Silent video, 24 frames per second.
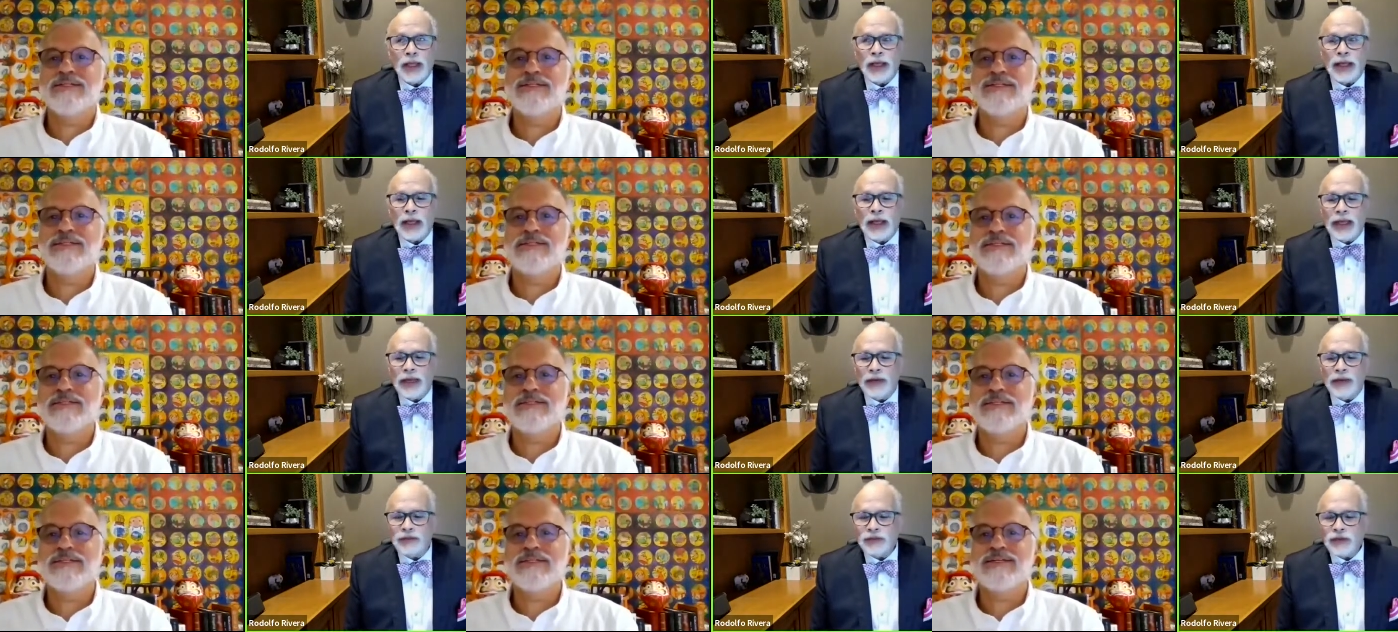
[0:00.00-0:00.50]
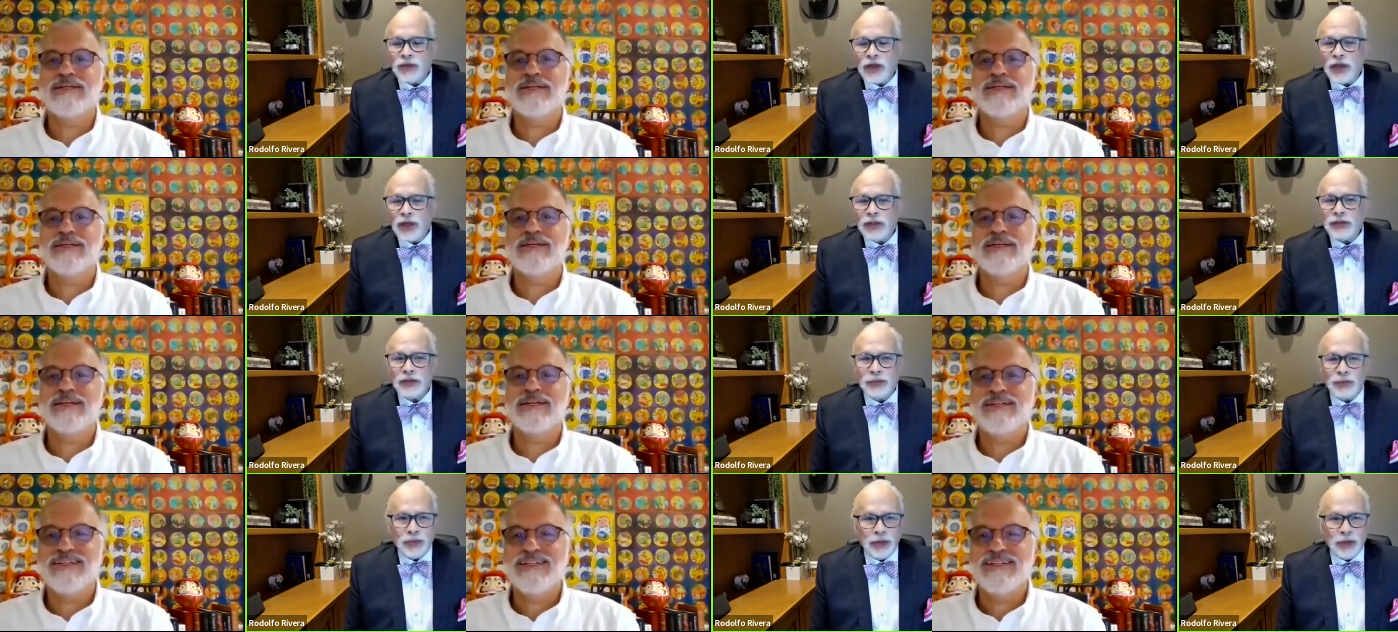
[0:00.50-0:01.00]
Speaker 1: I've
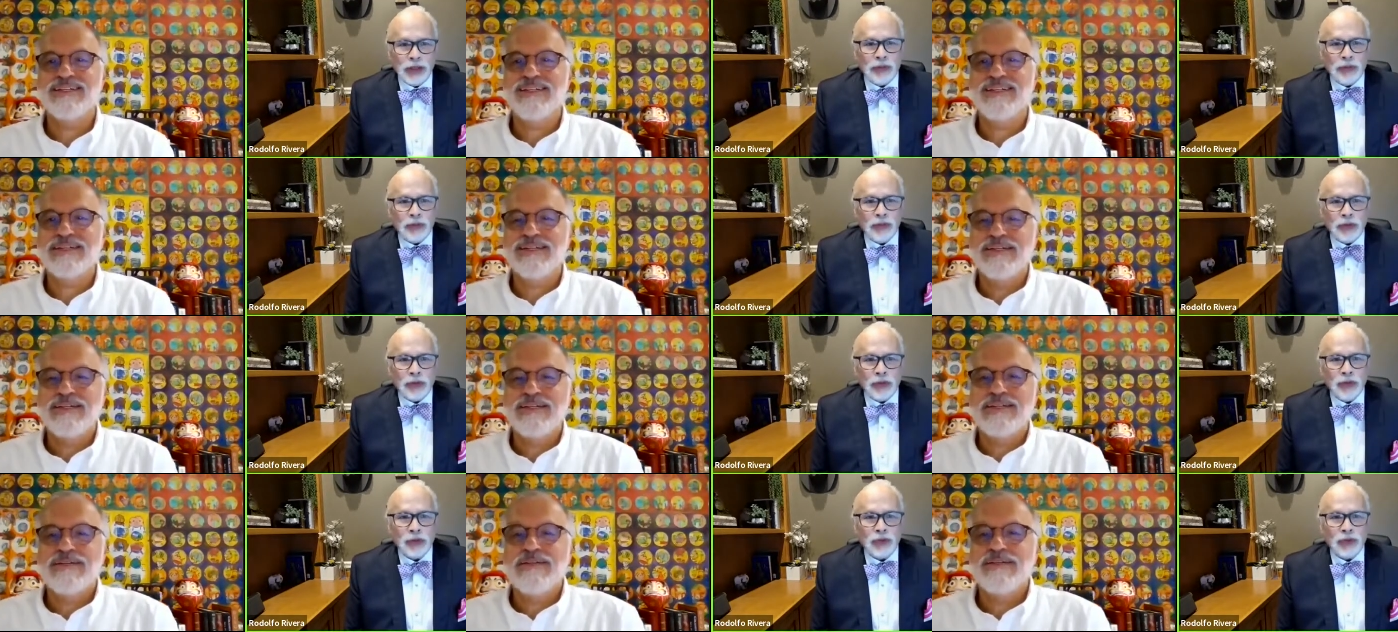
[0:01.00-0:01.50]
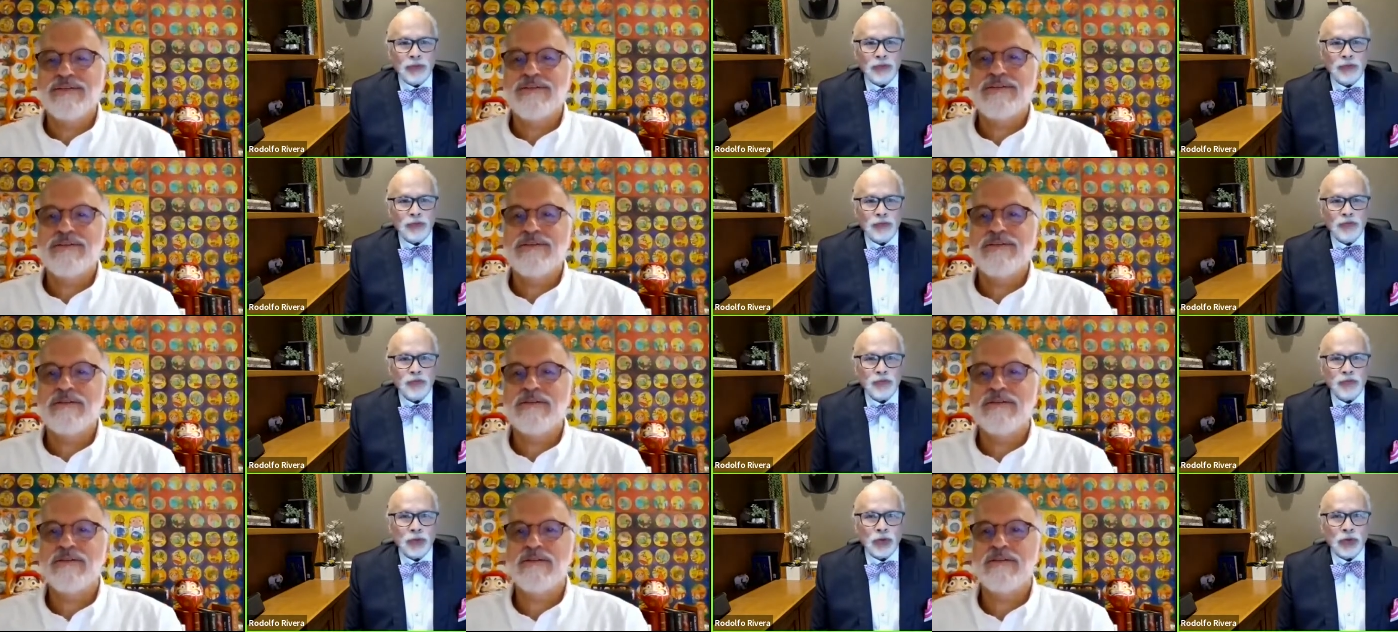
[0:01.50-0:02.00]
talked to people
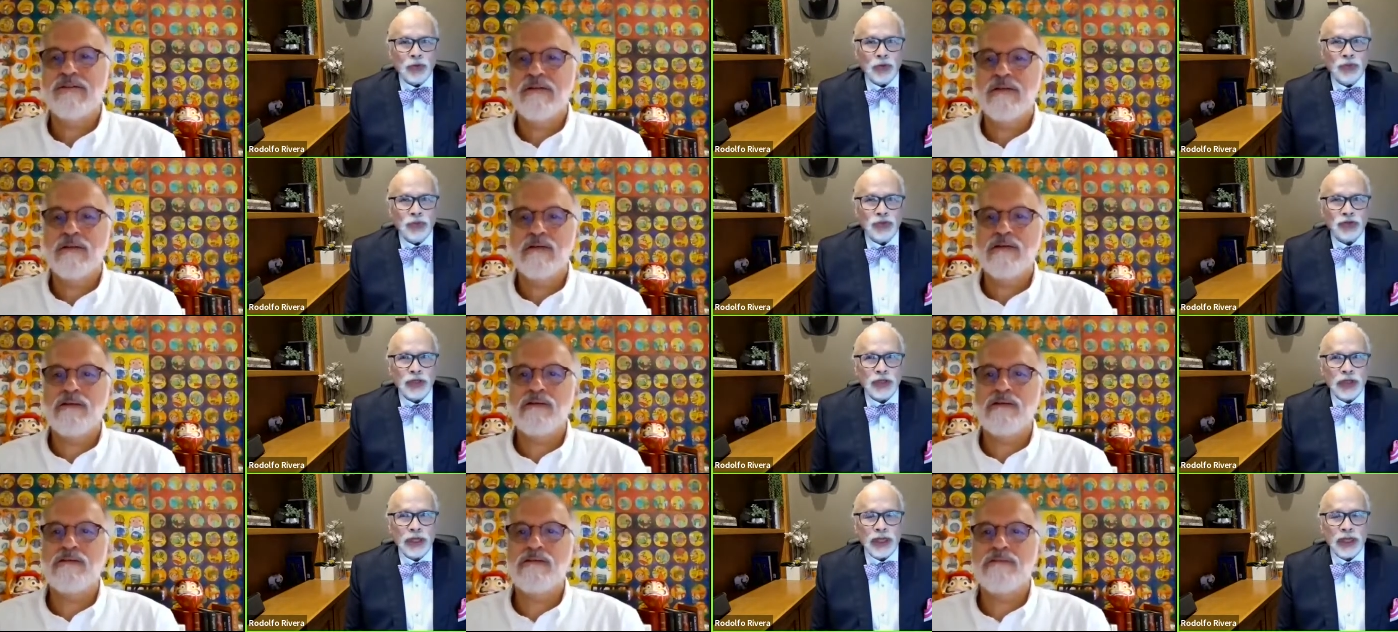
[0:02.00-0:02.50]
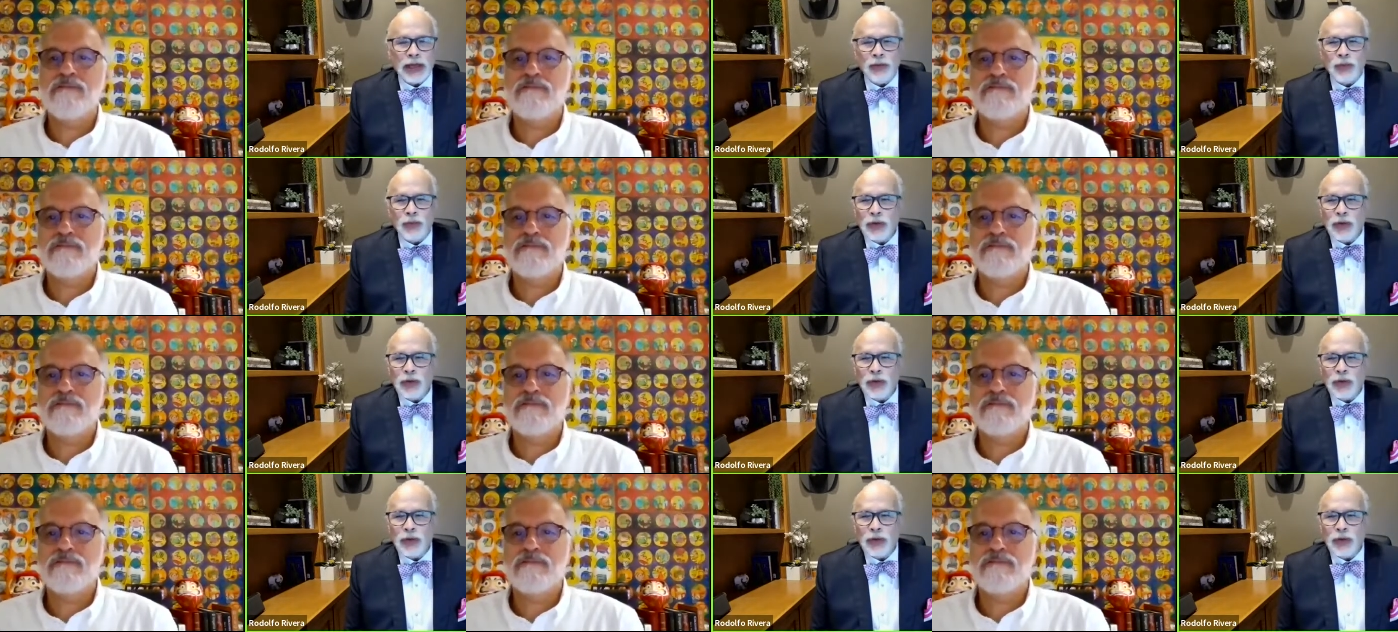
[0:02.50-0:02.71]
who say,